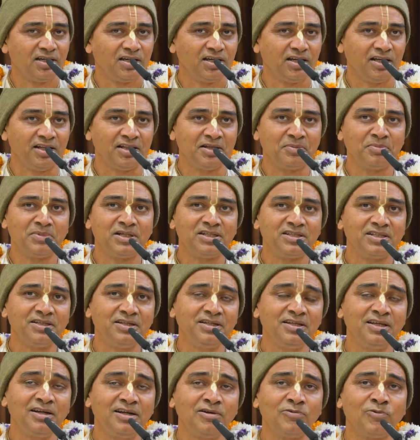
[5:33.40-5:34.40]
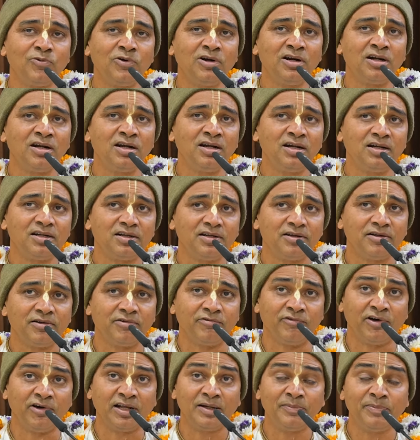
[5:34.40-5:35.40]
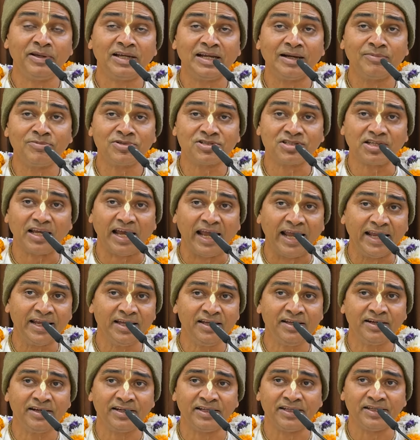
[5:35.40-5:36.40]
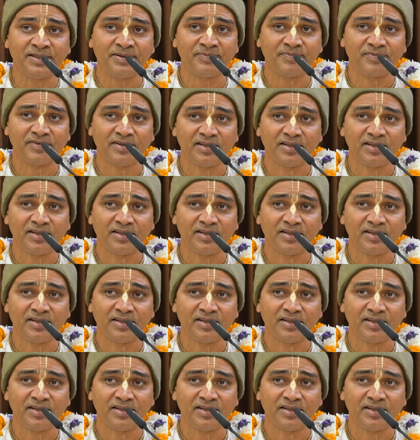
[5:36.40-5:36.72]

In the material world, one becomes angry